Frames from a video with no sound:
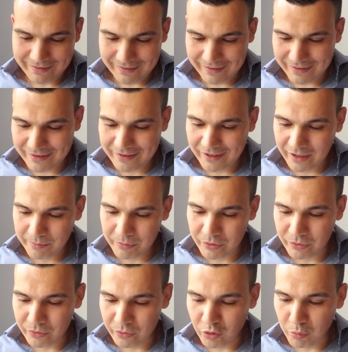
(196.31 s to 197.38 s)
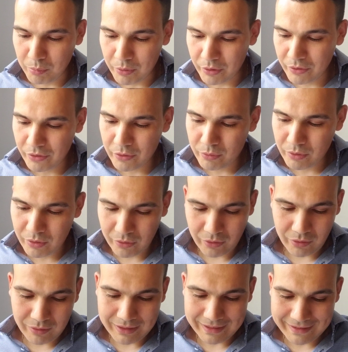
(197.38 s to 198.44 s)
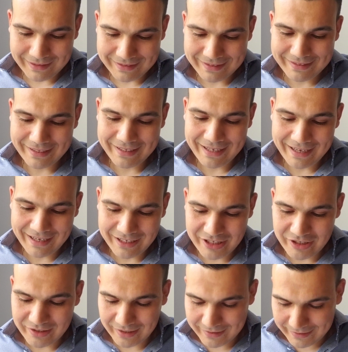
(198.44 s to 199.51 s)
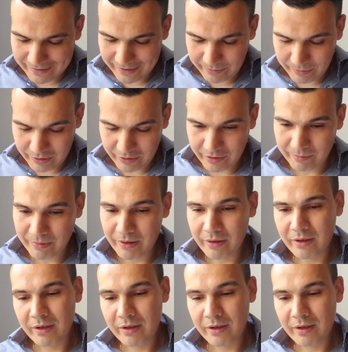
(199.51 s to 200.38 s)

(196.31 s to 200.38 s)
It's time to burn through it all and take action at the same time.